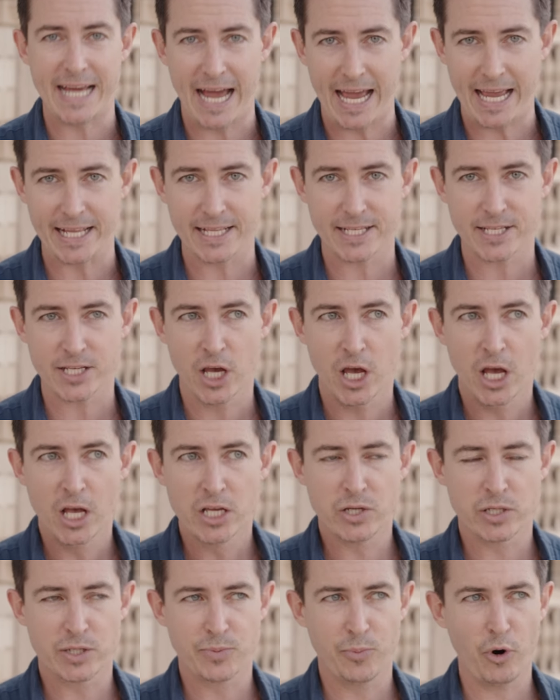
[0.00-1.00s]
dates.
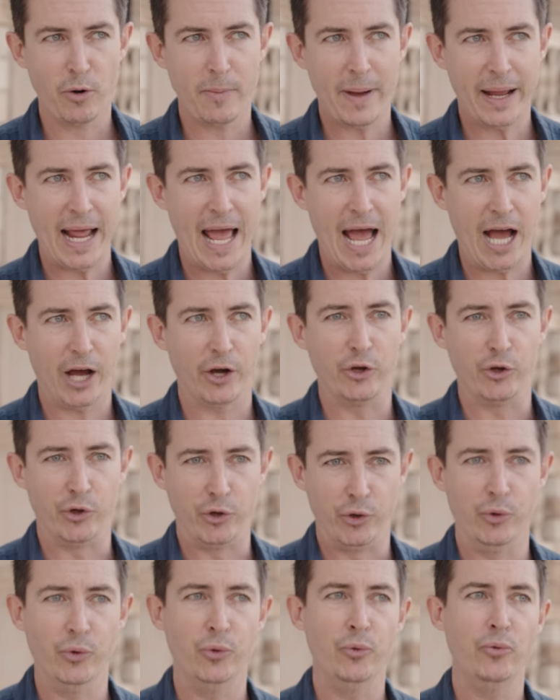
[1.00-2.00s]
So it's more about how
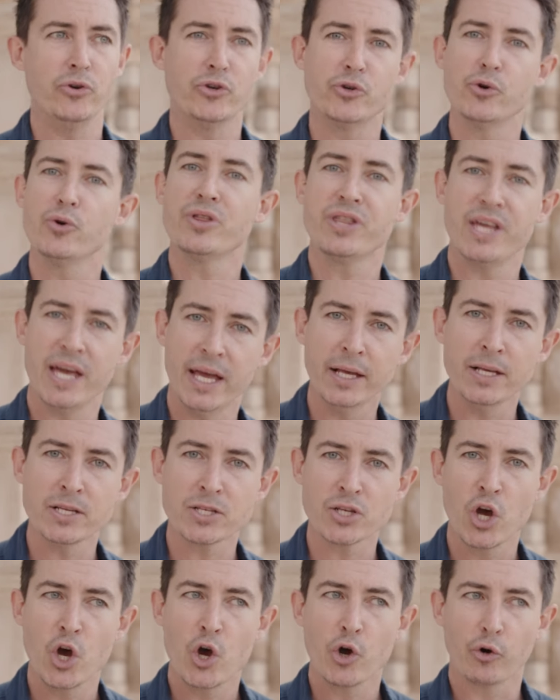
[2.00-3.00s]
you do
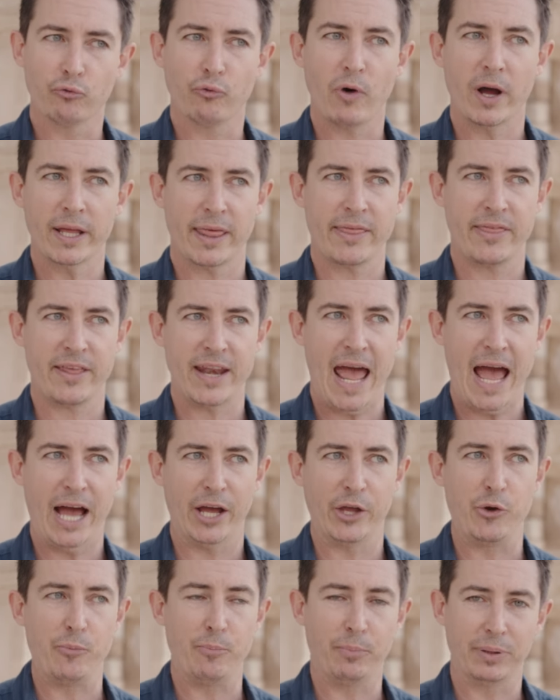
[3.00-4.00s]
things rather than how
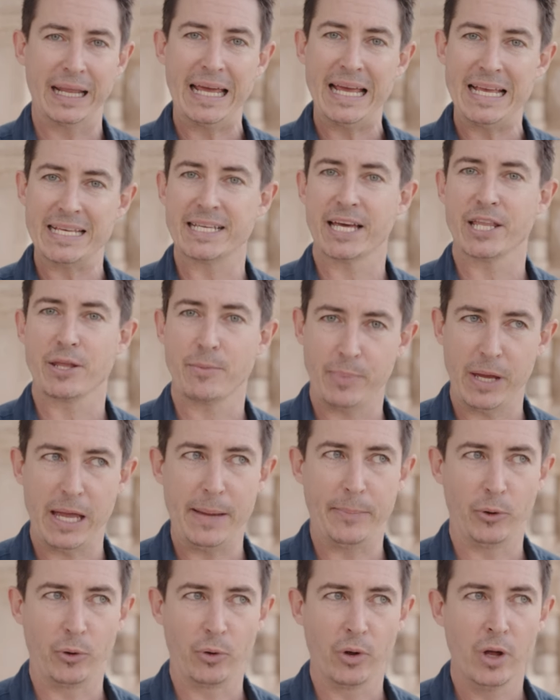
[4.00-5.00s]
you please other
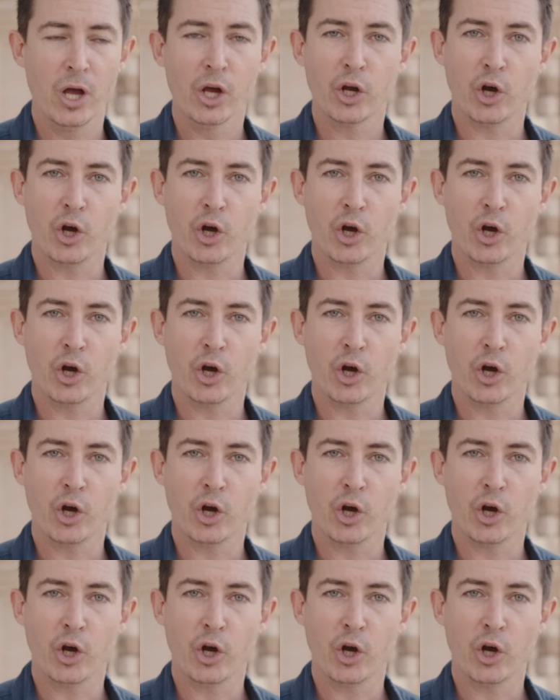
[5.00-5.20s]
people.